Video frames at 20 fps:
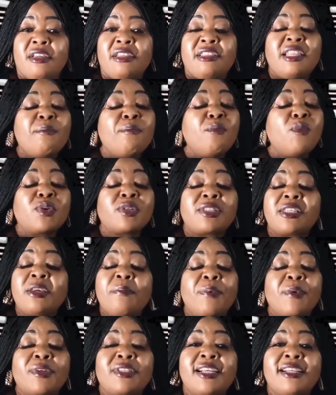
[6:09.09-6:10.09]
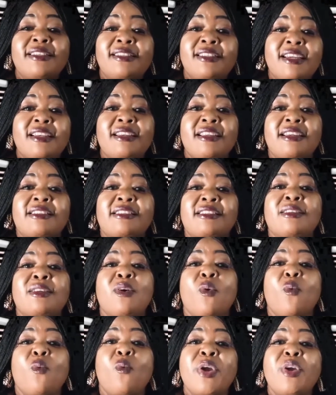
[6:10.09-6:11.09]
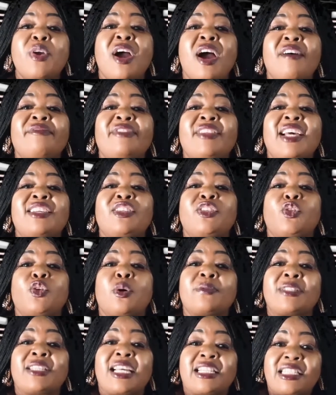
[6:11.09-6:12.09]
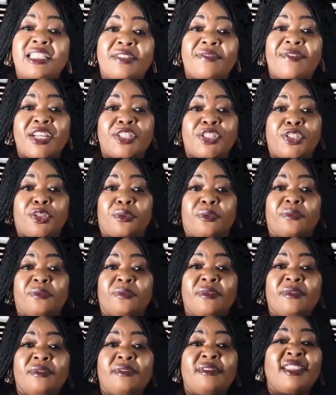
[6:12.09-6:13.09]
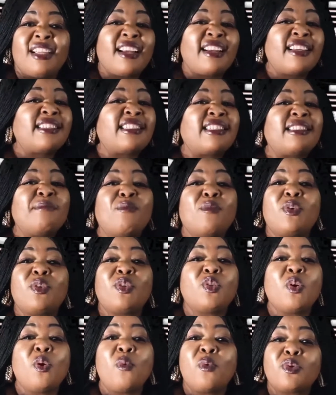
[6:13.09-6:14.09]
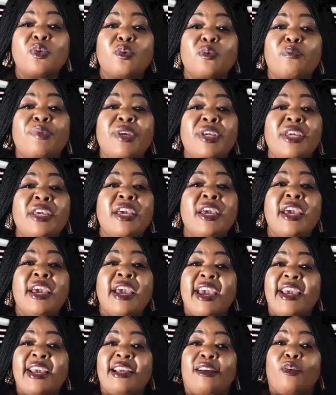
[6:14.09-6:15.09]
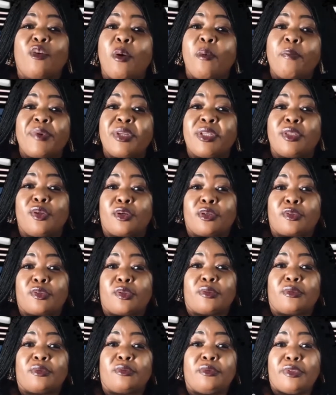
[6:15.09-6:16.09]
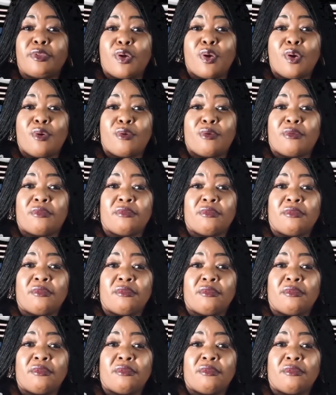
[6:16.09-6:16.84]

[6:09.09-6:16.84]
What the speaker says: The most important thing is when you have that job satisfaction. That is you don't want to be a grumpy doctor. No.